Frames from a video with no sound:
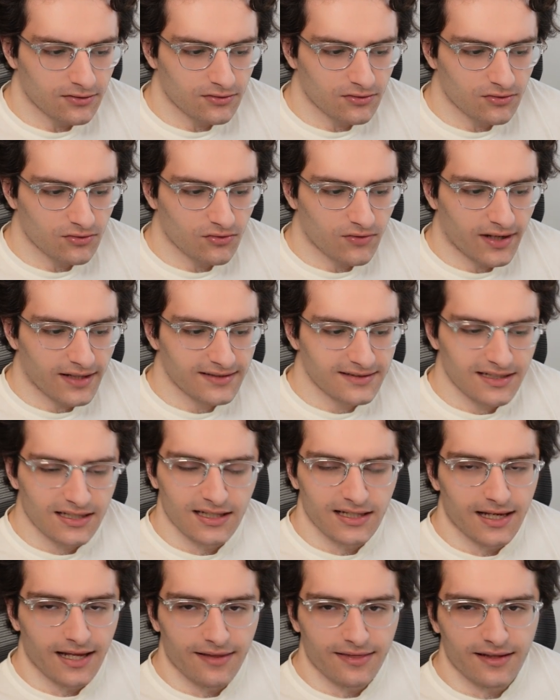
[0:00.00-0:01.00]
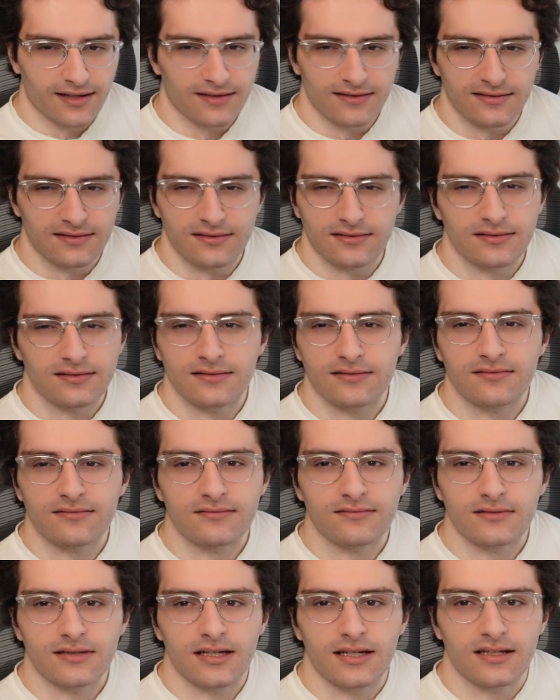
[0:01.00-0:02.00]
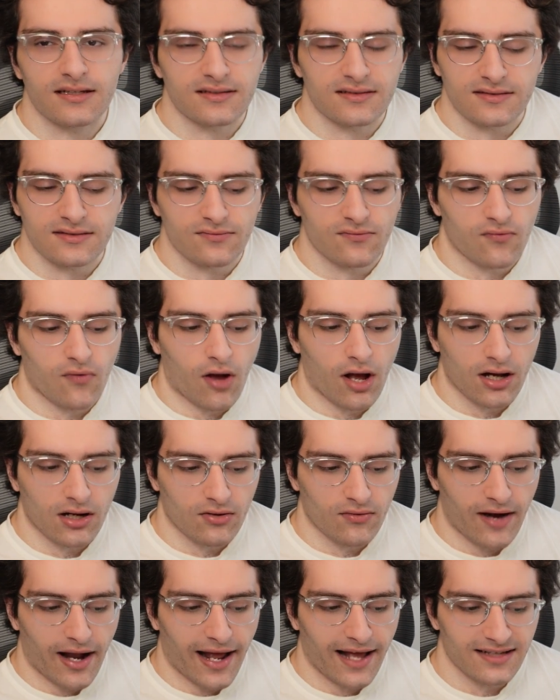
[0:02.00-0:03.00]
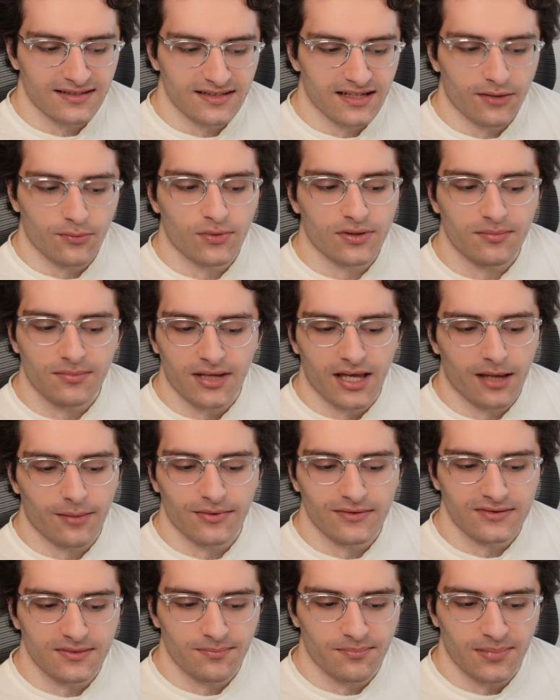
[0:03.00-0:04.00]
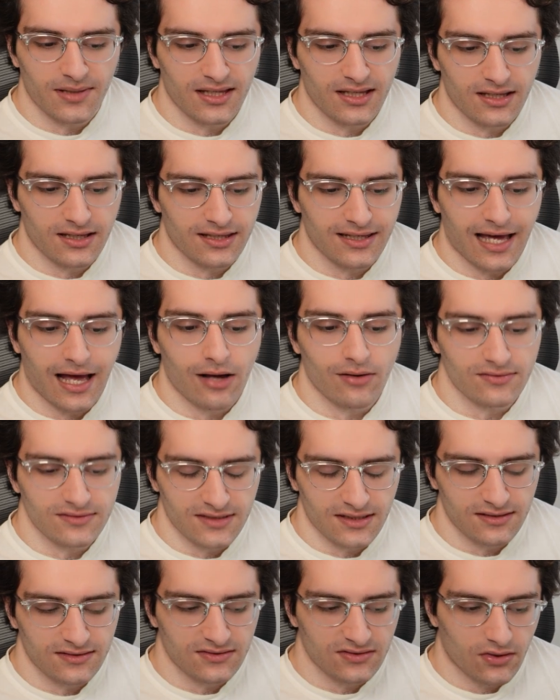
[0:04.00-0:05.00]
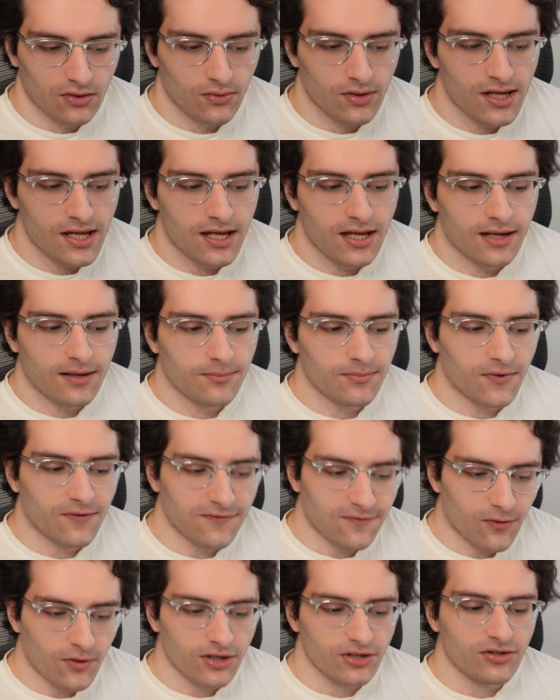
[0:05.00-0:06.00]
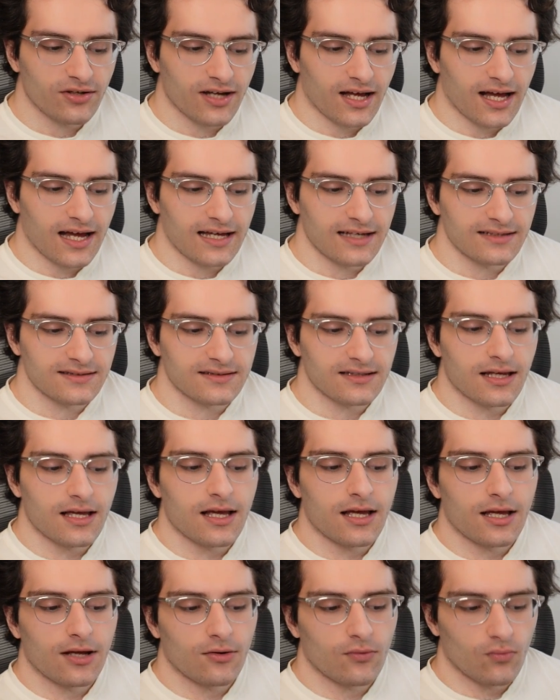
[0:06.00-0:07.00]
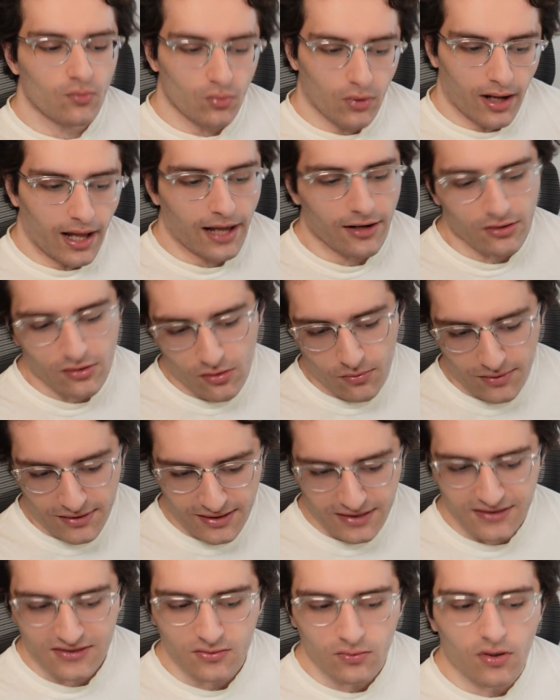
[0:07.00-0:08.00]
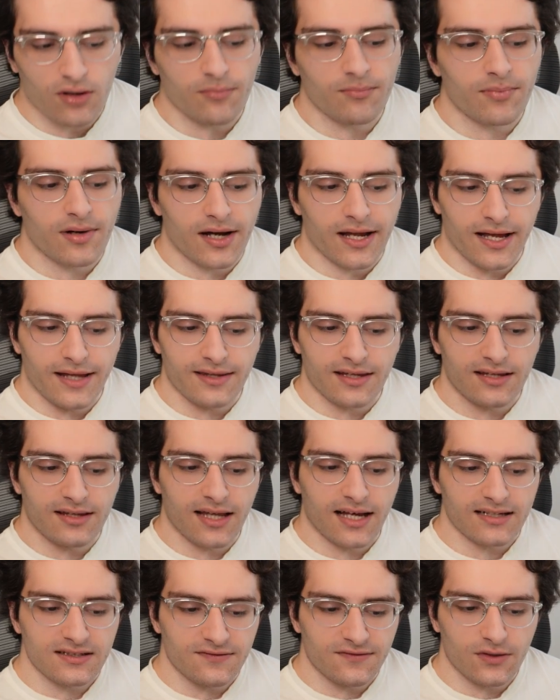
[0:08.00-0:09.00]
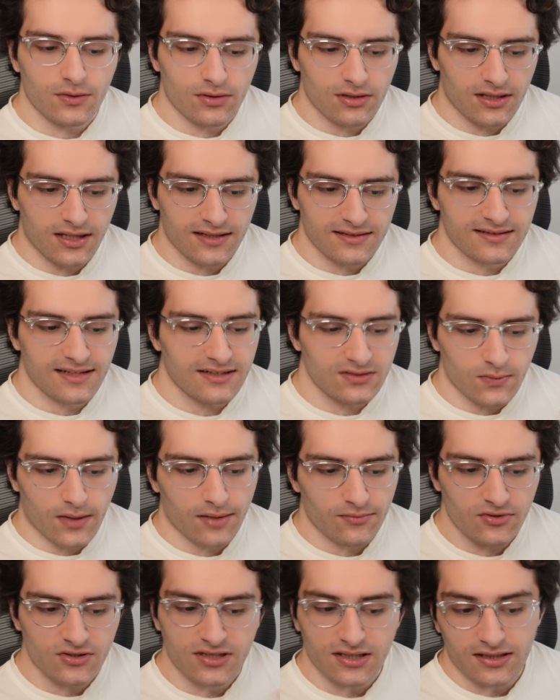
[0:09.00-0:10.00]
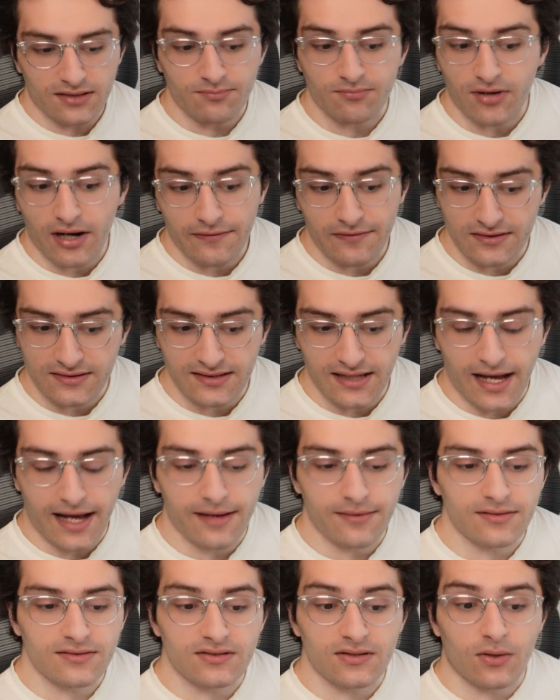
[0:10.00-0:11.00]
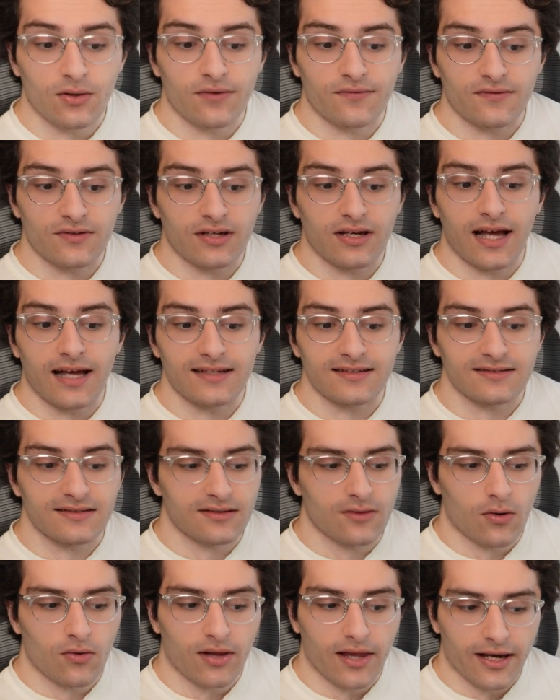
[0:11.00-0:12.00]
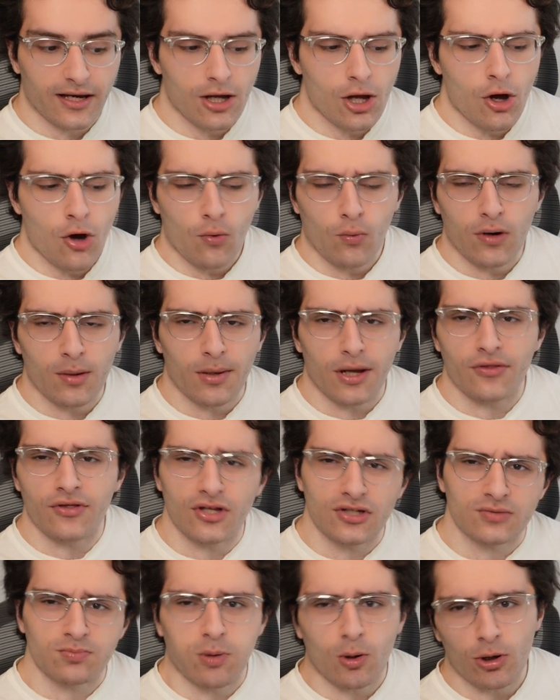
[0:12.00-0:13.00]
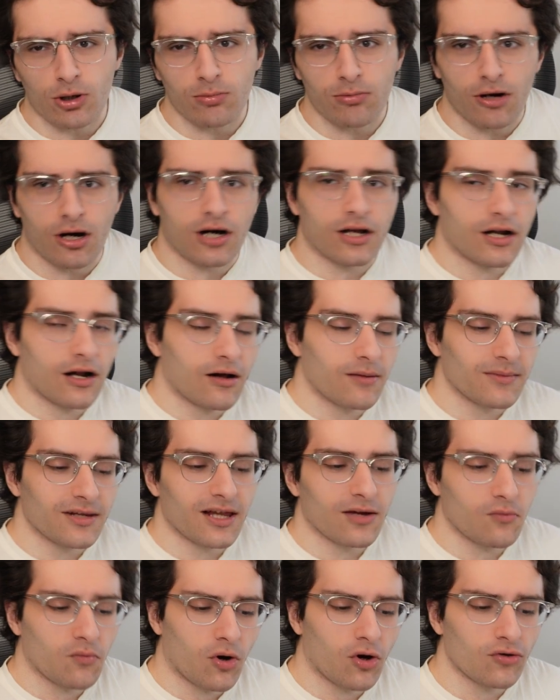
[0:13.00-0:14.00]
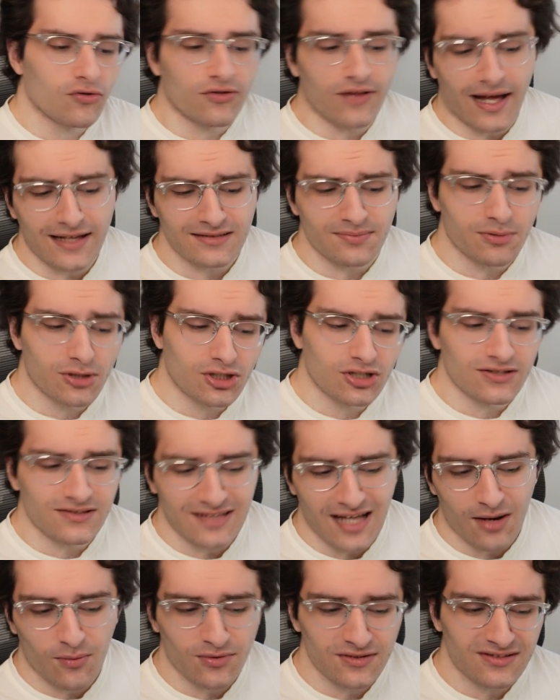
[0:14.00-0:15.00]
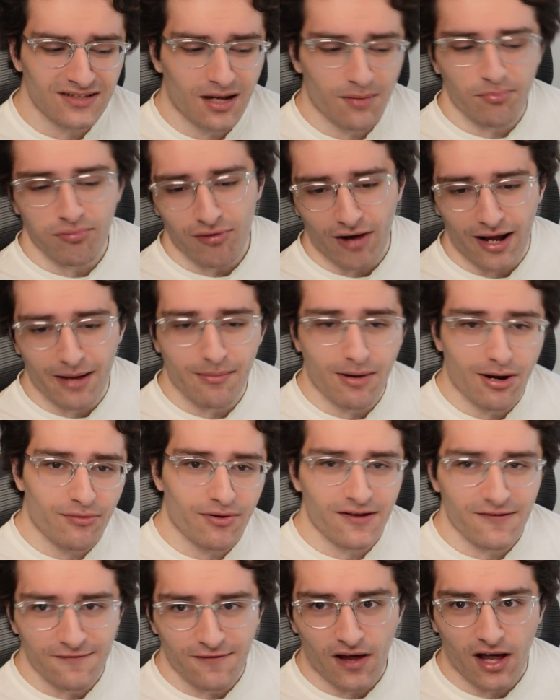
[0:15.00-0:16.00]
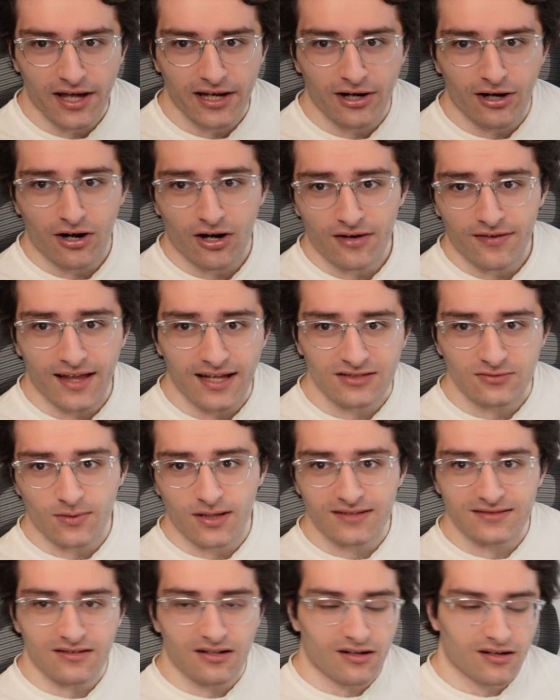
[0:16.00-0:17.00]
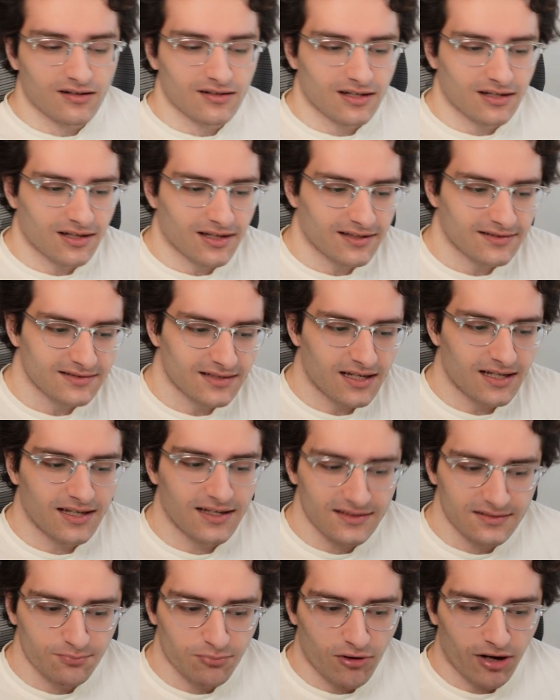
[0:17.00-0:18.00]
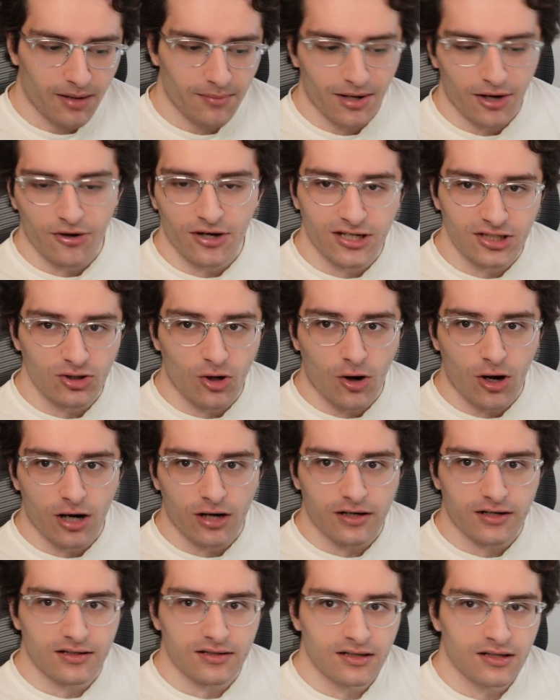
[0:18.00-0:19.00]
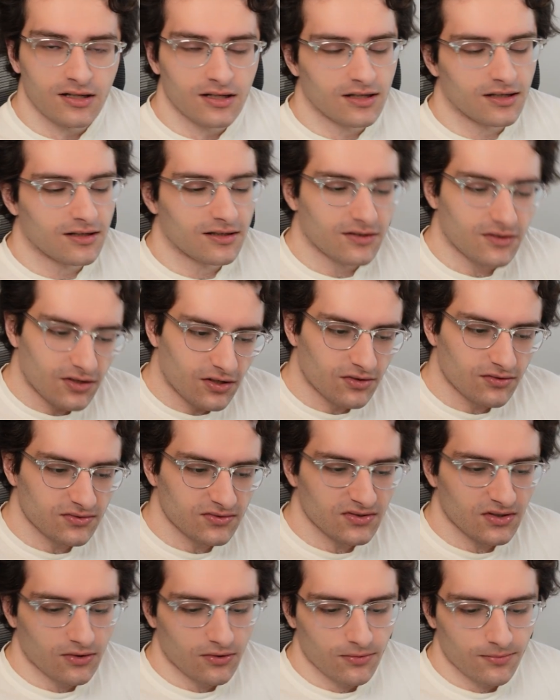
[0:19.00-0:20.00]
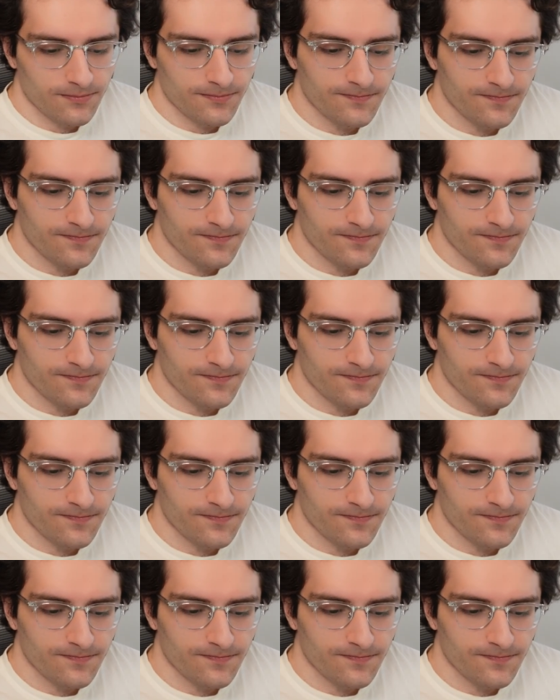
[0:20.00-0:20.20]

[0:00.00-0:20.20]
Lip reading: Cradilly, I think is rock grass. It wouldn't be able to be counted. So before you guys, I don't know with this one, but in the next few lists, that's why I'm just gonna preface that. So if you guys go like, "What about this Pokemon?" And I'll be like, "Well, that's because that one's not primary fire. That's why it's not on the list. It's primary dark." So